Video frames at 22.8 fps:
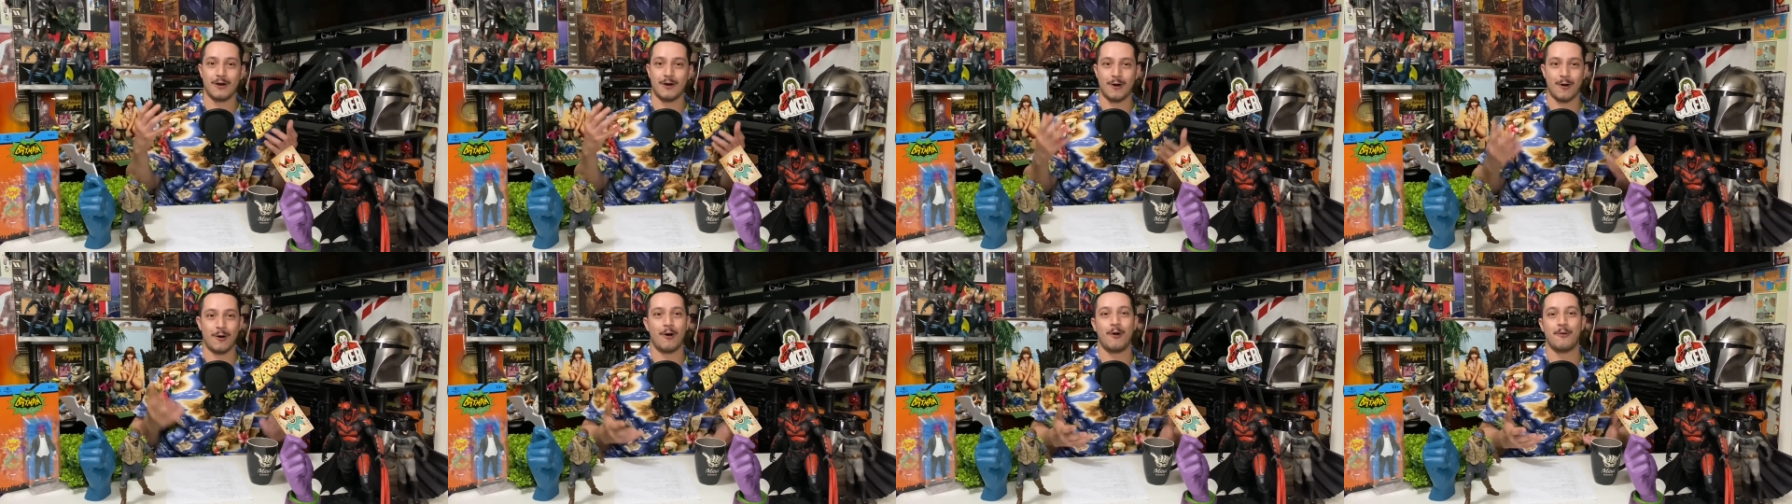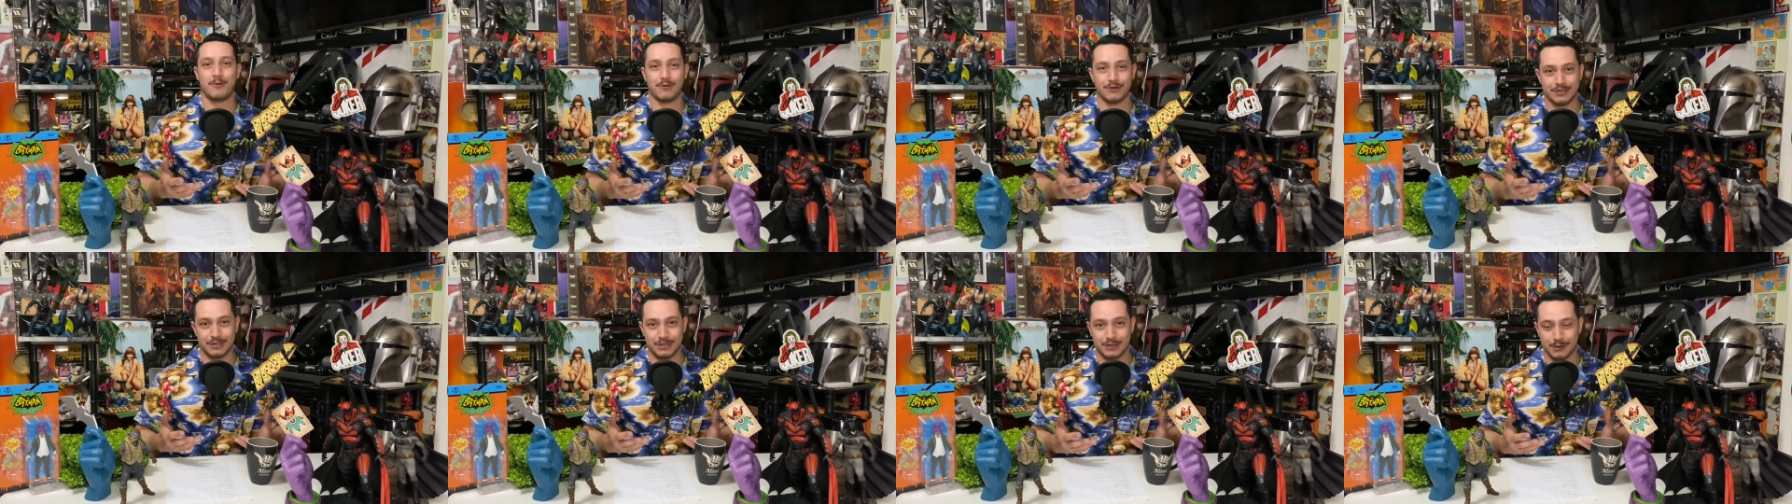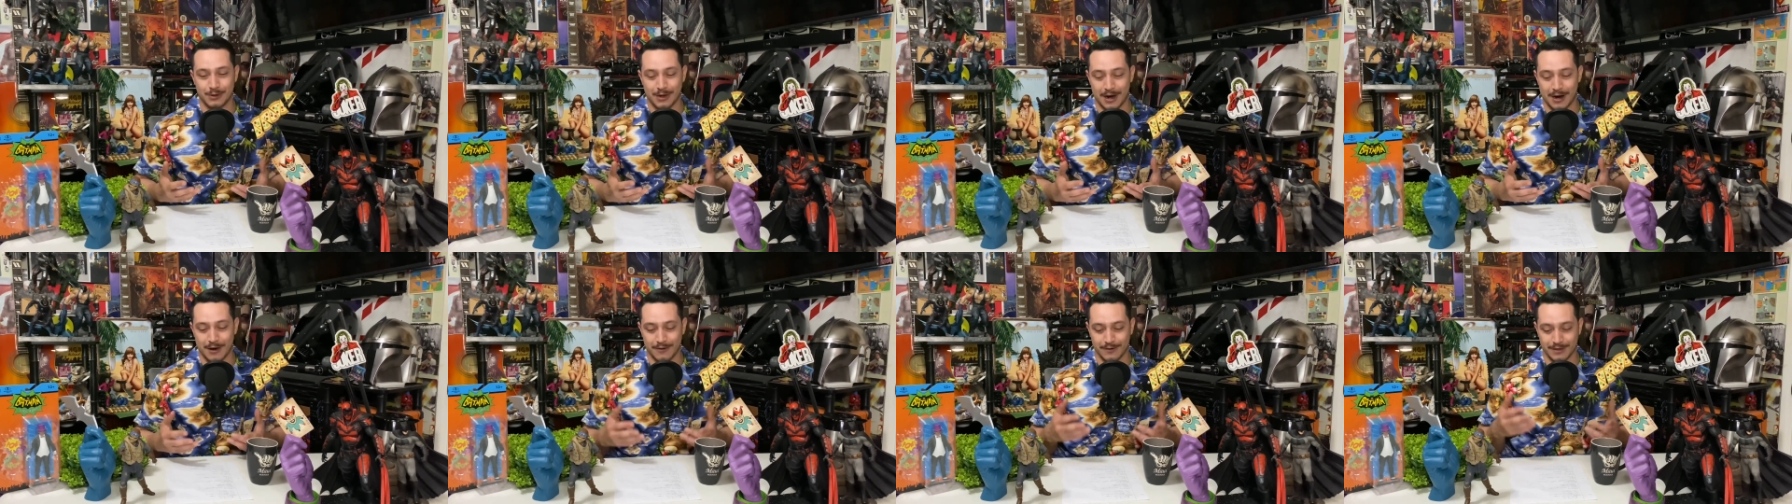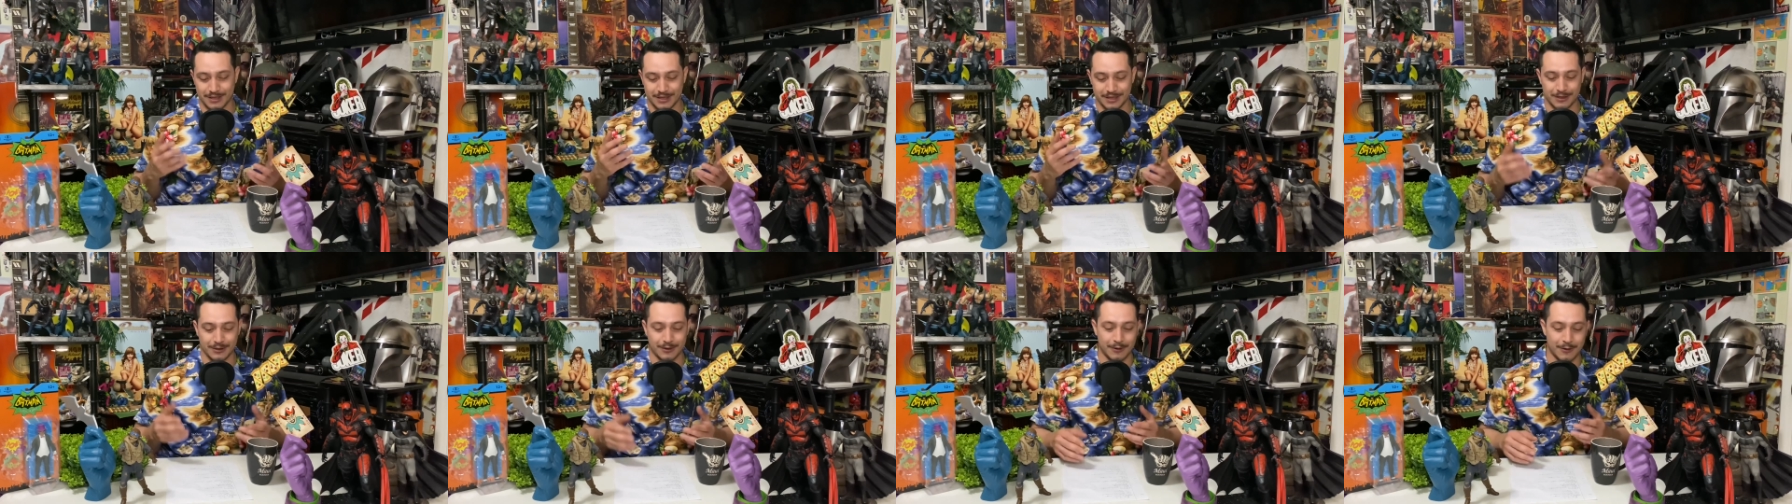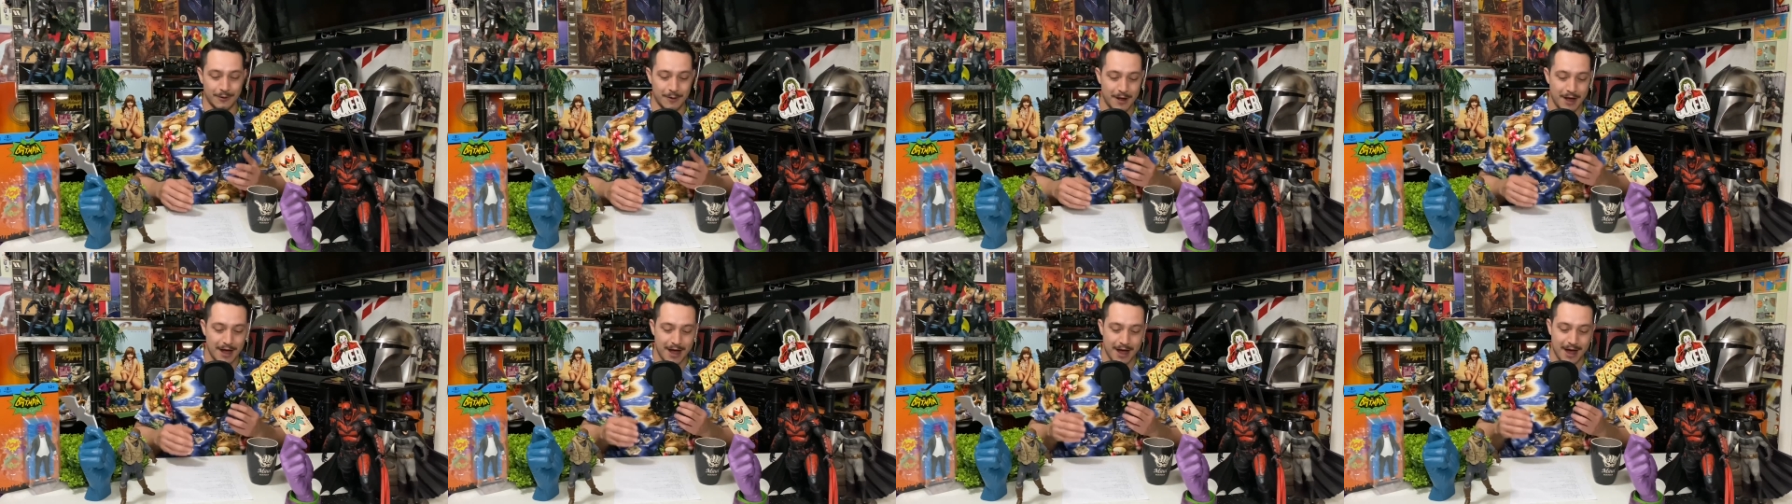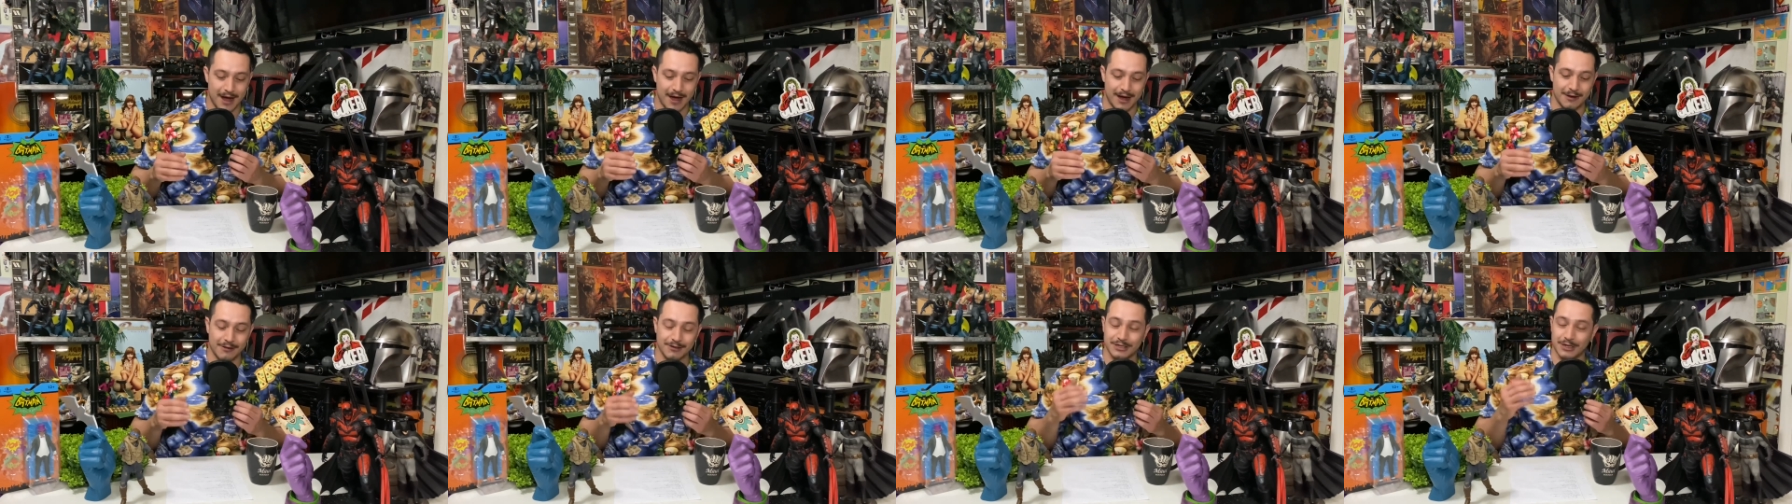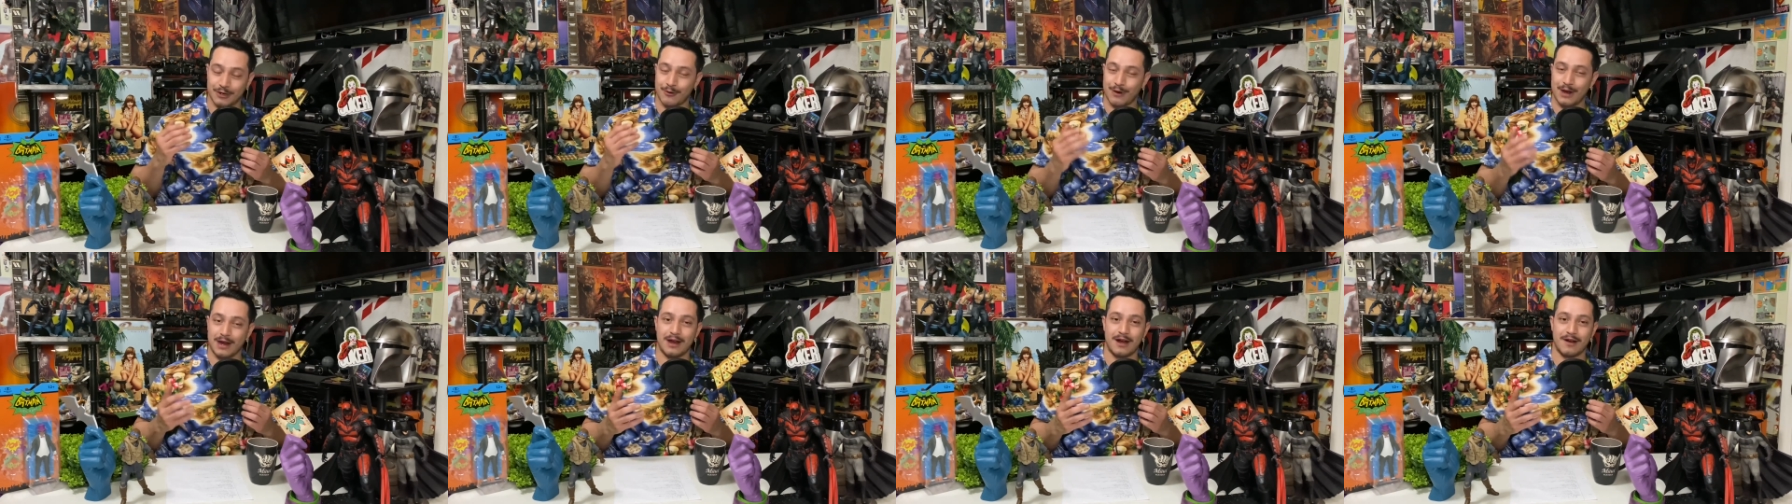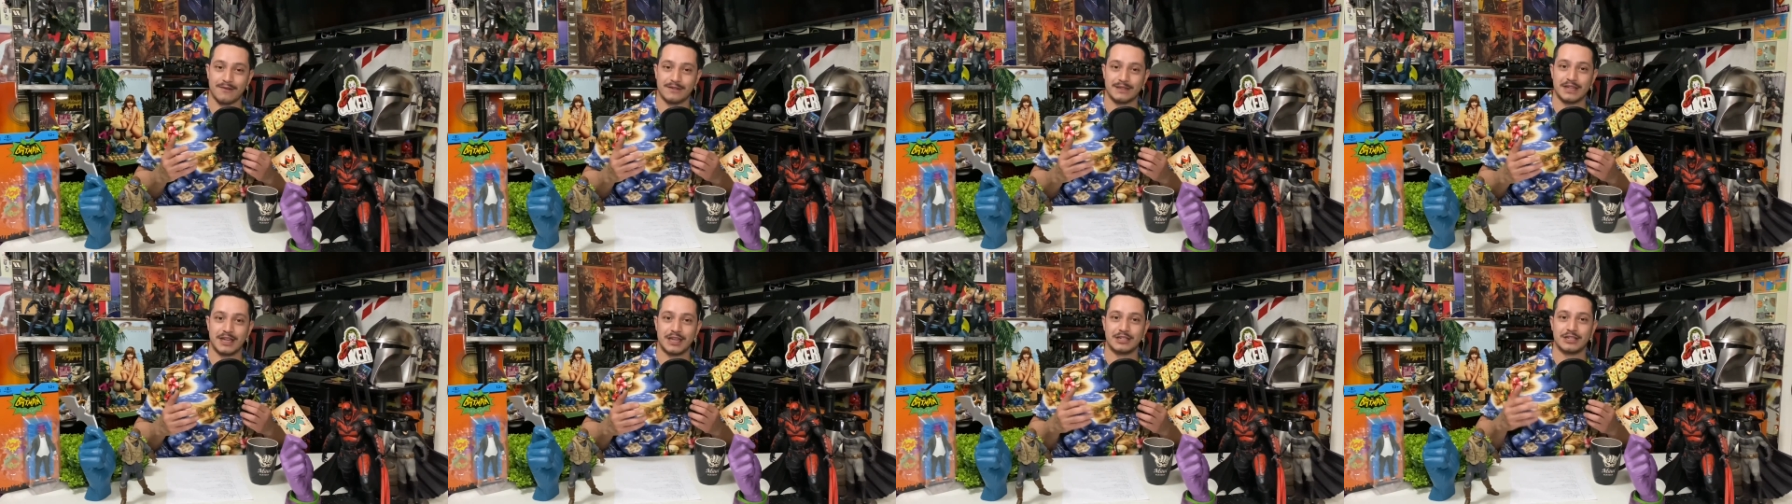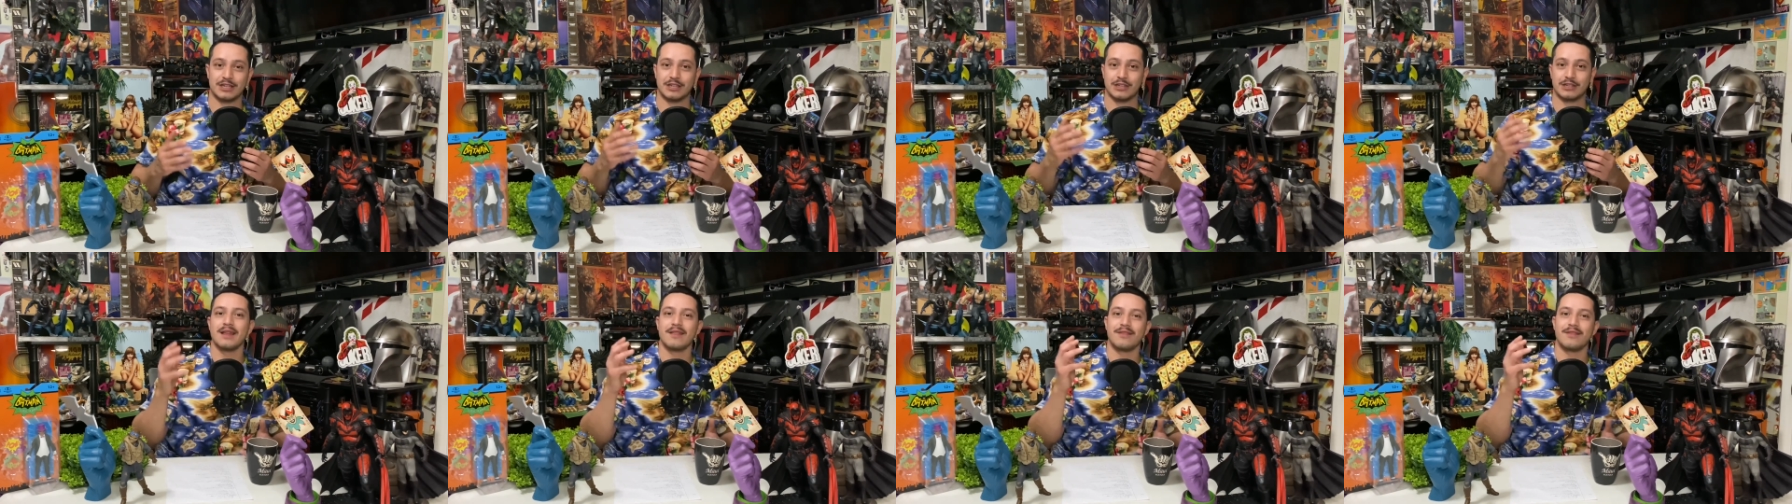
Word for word: almost two hours. So uh, it was a great conversation.